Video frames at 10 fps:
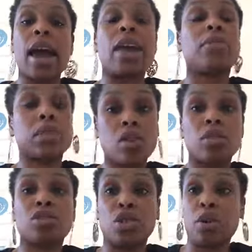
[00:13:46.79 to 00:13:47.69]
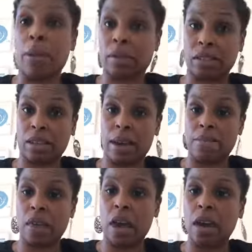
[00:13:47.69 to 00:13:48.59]
and the results showed about the
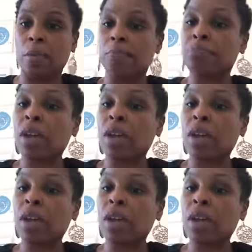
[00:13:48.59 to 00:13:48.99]
same thing,